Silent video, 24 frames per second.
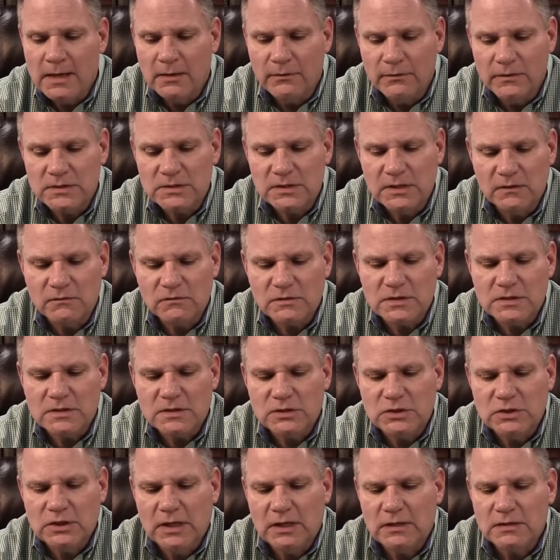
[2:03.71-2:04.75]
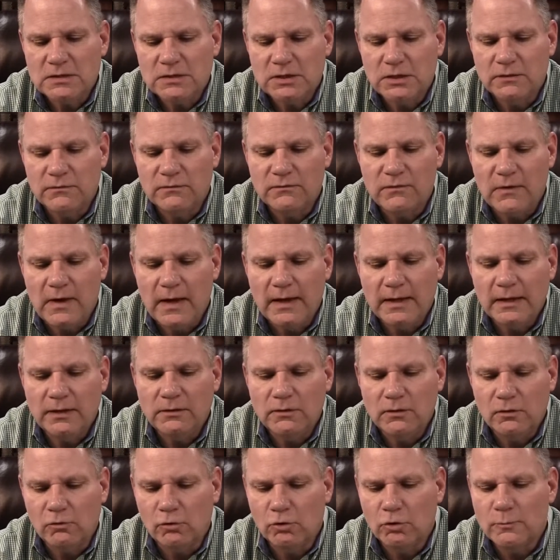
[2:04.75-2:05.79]
This gives us the chance to divide
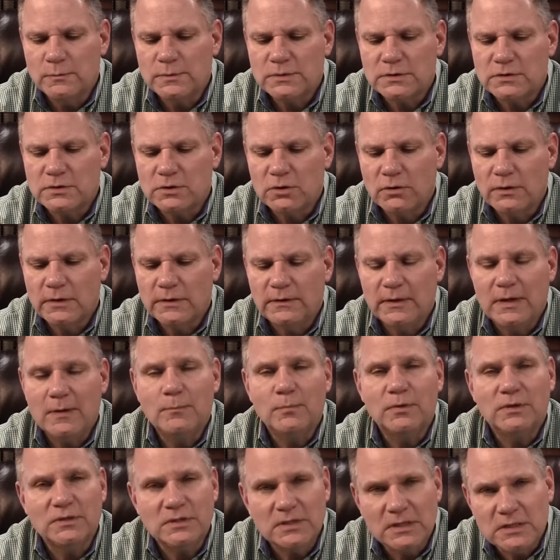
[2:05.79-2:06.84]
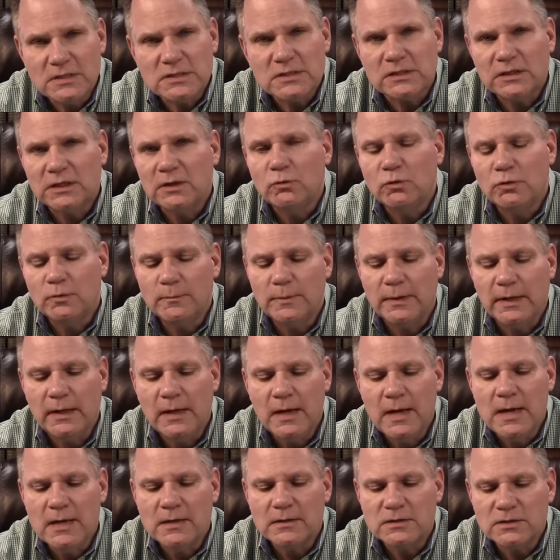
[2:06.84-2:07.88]
the groups so that they potentially would be
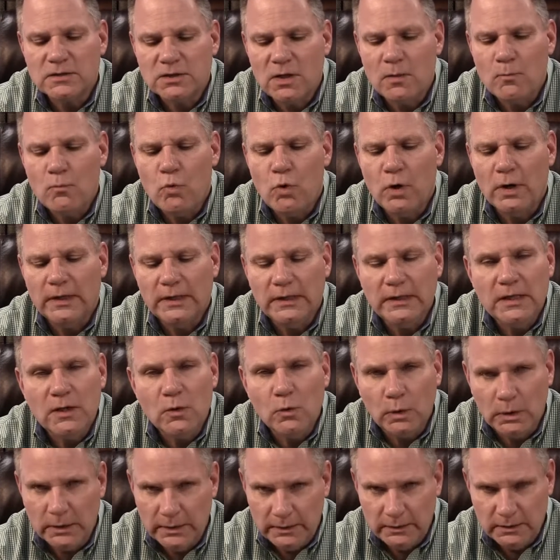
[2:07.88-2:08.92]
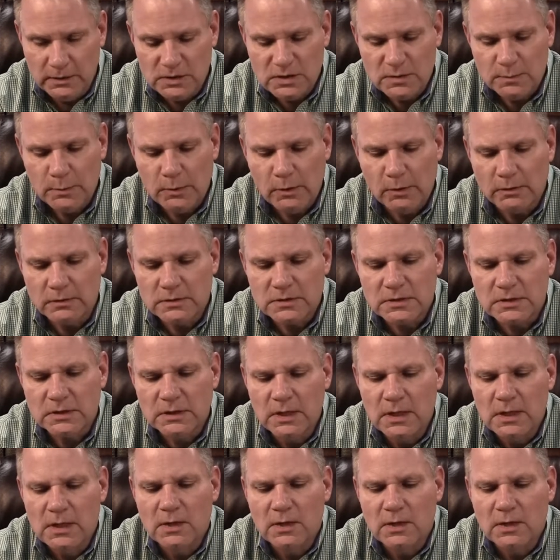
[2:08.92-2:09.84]
somewhat equally dispersed.